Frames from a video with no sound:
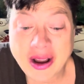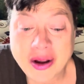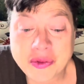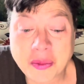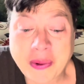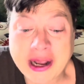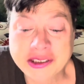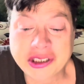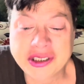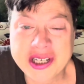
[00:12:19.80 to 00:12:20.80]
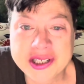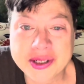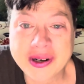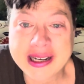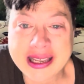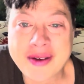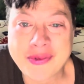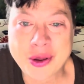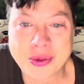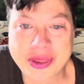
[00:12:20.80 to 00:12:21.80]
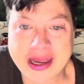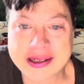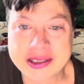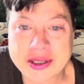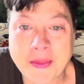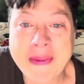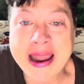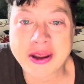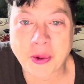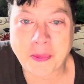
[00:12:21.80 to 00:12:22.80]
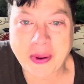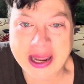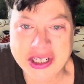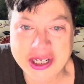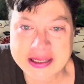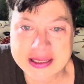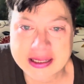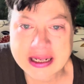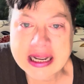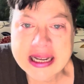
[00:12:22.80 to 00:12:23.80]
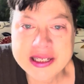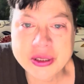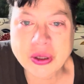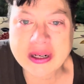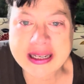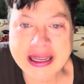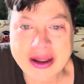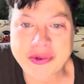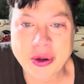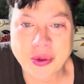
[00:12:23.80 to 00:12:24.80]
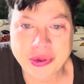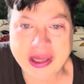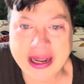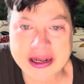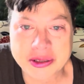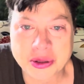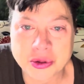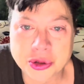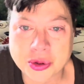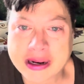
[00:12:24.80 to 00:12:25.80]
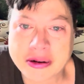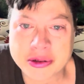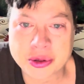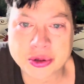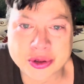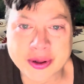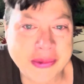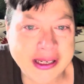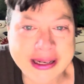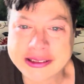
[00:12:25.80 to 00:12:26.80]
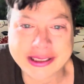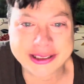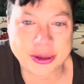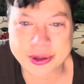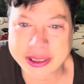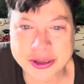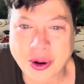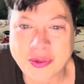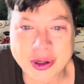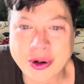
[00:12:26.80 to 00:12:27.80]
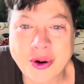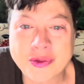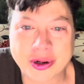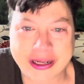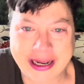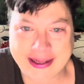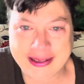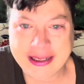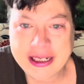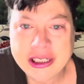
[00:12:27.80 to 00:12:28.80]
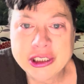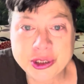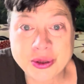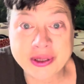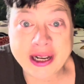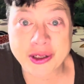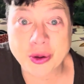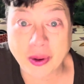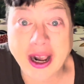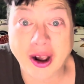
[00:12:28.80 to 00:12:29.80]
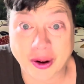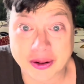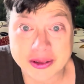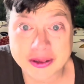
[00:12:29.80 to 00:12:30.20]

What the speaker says: for patience, He's going to give you things to make you patient. He's going to give you things, those trials, those tribulations, those things over and over again, so that you will